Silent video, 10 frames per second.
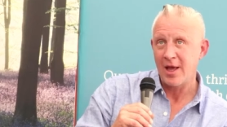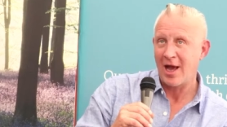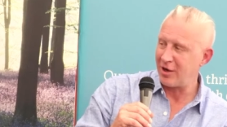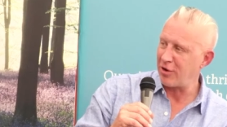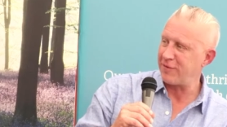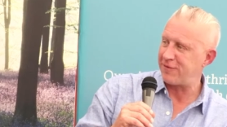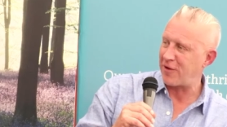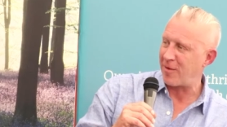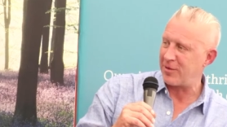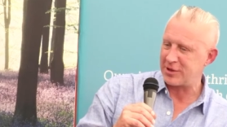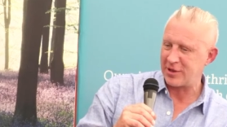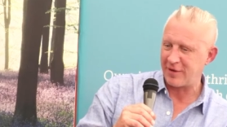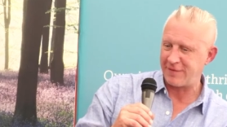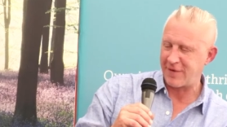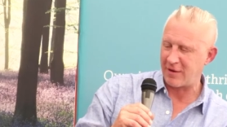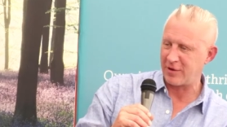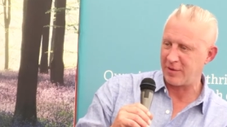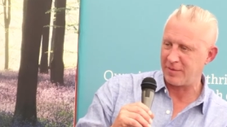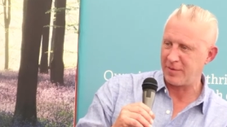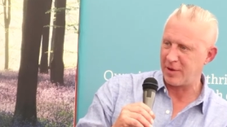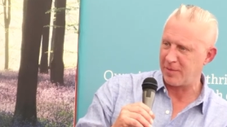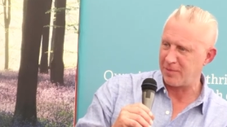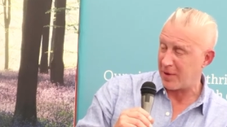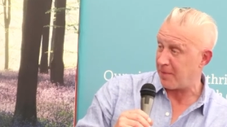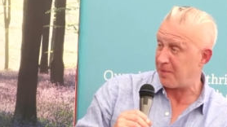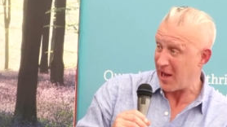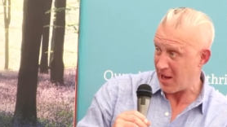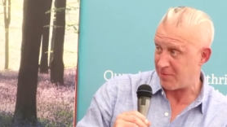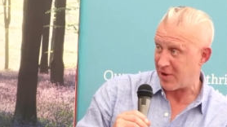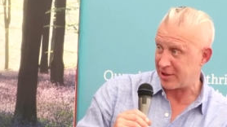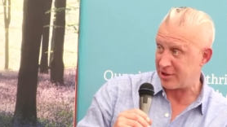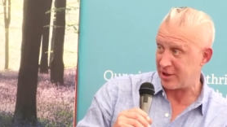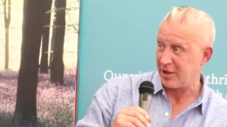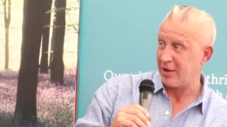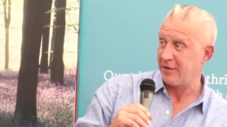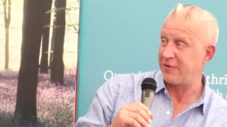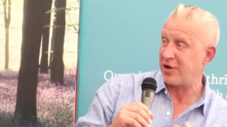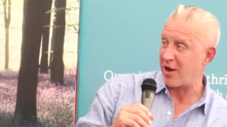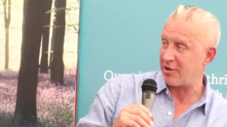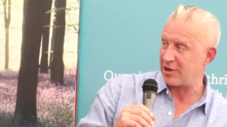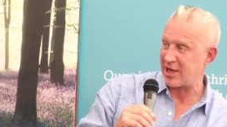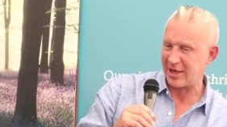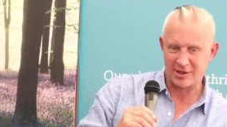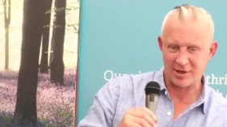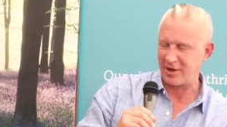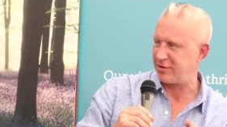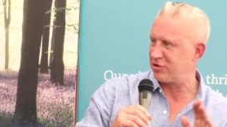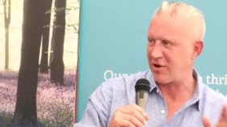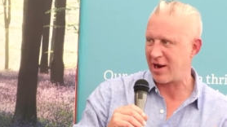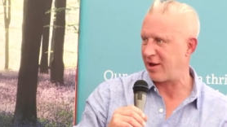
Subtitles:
a lot of farmers have felt the peer pressure. But no insecticide. Great,